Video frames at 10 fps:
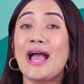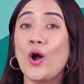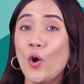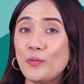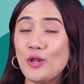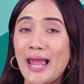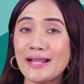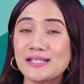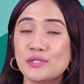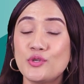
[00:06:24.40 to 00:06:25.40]
I hope you
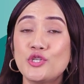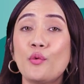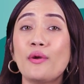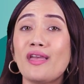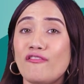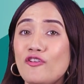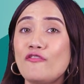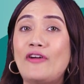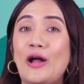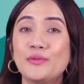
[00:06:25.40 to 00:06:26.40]
liked this video. If
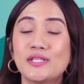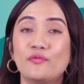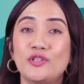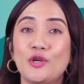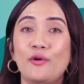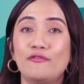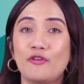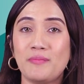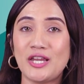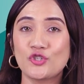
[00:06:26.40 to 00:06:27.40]
you found this video
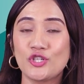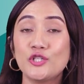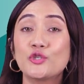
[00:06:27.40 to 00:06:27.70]
informational,